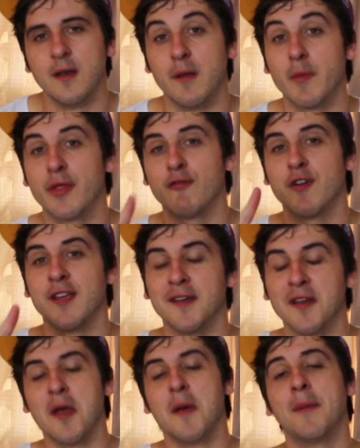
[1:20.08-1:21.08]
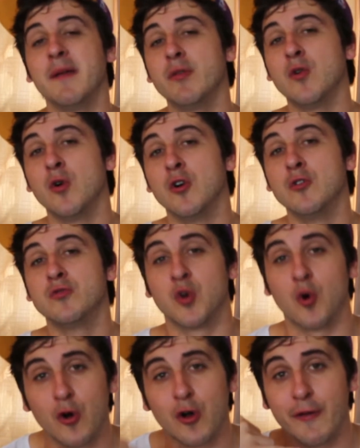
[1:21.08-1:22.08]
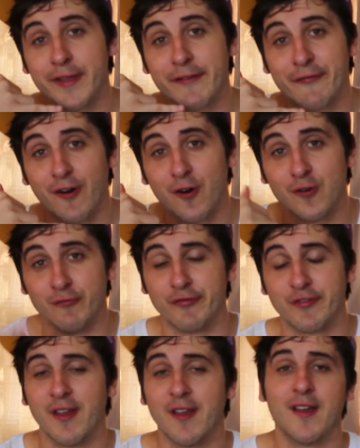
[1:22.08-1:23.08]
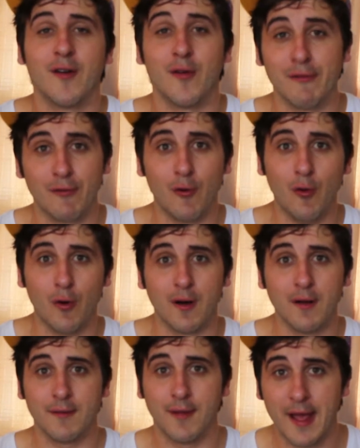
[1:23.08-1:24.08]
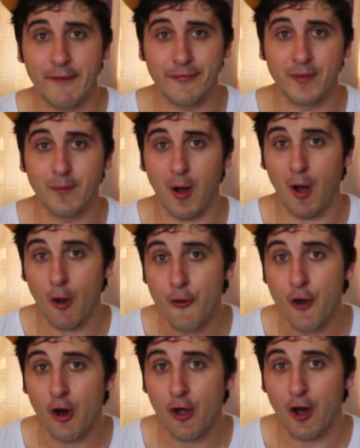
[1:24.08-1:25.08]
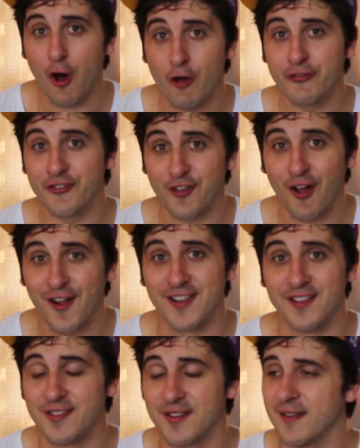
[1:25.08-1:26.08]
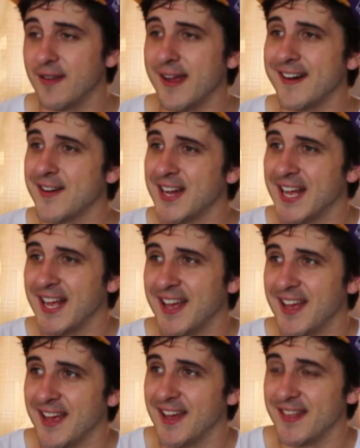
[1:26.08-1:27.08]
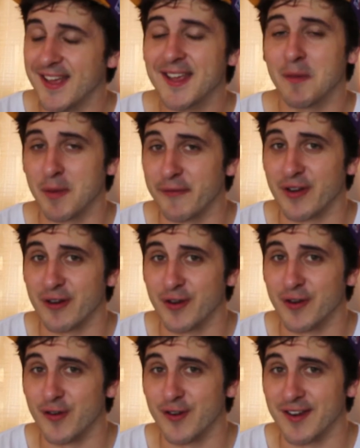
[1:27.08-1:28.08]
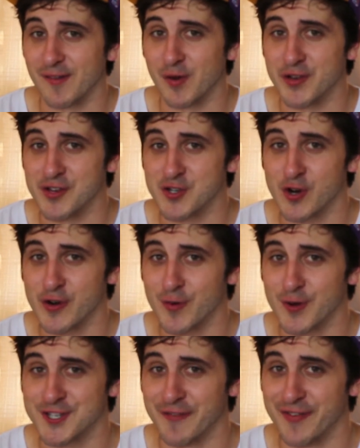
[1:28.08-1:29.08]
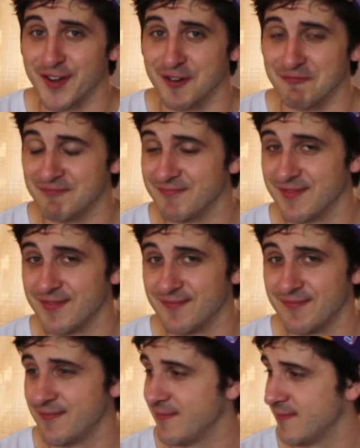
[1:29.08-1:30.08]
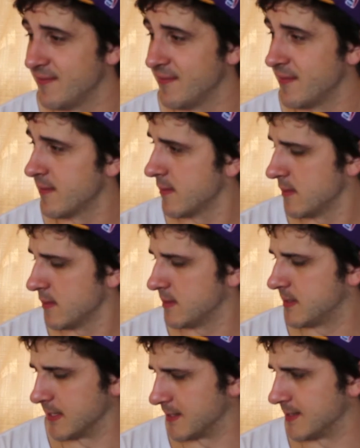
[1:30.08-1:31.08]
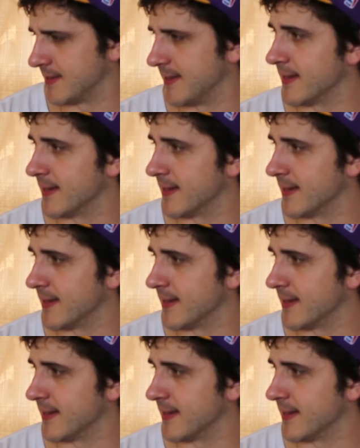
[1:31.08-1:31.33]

Number 3, people who talk on their phones or have them not on silent. Now, that can be very annoying when you're trying to watch the film. Such as